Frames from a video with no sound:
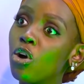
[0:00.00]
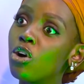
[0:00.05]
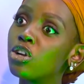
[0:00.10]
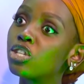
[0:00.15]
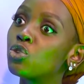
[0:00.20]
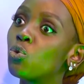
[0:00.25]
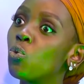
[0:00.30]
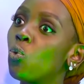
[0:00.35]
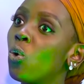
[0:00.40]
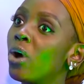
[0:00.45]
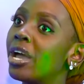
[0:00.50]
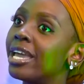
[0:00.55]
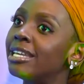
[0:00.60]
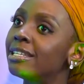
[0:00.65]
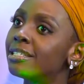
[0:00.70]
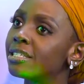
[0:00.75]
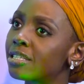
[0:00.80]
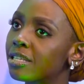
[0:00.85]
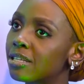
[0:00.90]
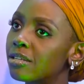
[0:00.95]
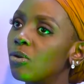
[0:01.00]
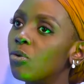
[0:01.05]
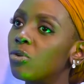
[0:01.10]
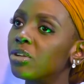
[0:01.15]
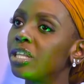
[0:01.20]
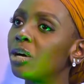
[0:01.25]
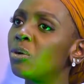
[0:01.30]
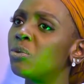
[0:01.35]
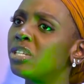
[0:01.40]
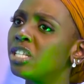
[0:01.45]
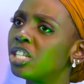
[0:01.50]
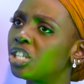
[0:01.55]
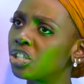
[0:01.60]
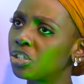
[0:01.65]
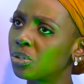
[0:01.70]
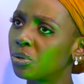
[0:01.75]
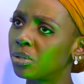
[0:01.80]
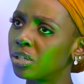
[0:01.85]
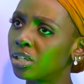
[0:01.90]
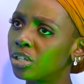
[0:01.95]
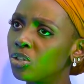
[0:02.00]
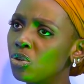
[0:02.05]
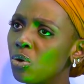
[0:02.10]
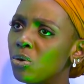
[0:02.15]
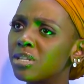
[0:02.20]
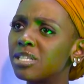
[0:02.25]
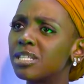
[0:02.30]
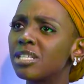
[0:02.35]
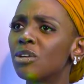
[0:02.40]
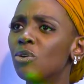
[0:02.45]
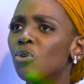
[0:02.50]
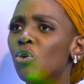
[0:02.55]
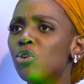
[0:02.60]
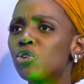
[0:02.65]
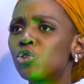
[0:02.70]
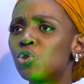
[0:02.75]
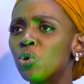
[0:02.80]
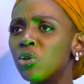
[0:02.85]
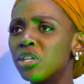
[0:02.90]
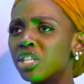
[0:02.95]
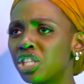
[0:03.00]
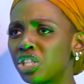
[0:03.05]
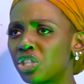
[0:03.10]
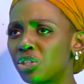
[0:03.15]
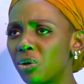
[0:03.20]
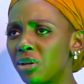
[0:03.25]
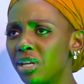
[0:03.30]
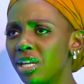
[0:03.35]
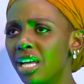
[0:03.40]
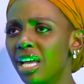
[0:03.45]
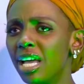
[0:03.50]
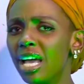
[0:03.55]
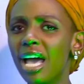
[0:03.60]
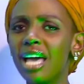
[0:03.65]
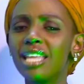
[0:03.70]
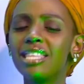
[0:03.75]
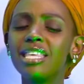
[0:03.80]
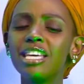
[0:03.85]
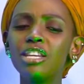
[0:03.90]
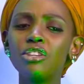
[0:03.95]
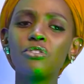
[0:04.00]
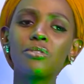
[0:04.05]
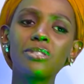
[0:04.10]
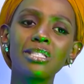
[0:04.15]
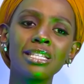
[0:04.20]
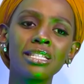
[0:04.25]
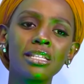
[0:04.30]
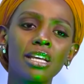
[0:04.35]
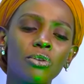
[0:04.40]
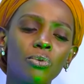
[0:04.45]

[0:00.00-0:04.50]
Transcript: don't wait on the audition. Don't go to audition and then you sit